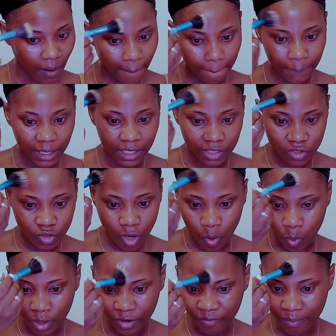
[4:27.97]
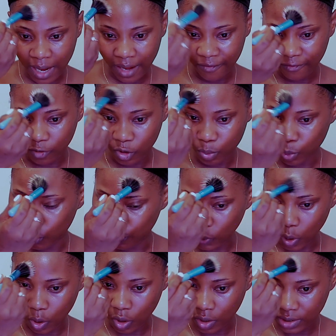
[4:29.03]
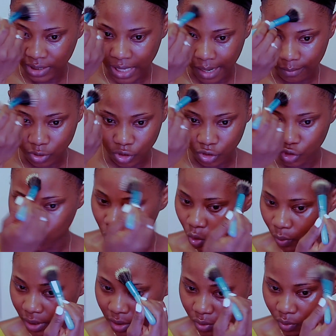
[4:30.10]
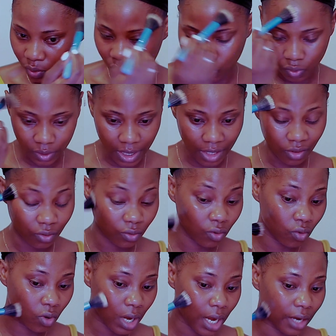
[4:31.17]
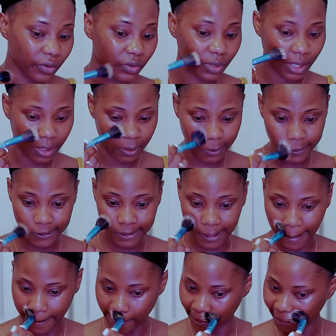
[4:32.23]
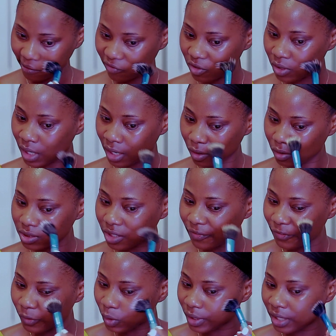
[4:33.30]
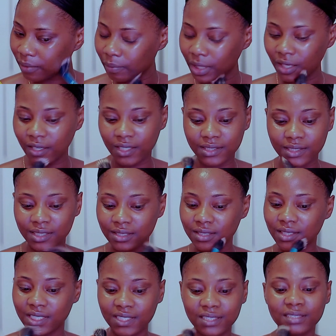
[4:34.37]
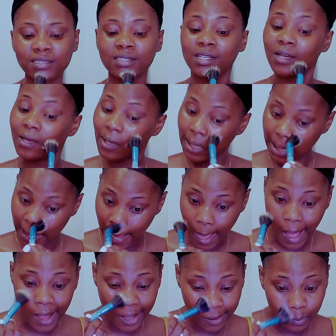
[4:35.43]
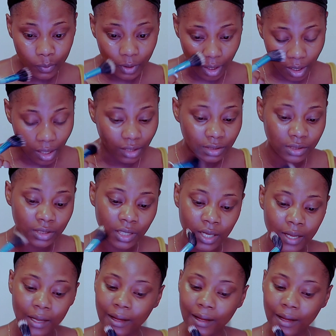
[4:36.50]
but it's not one of my affordable products. I'm just showing you so that you know how you can use it. And if you cannot afford it, because this is a high-end product,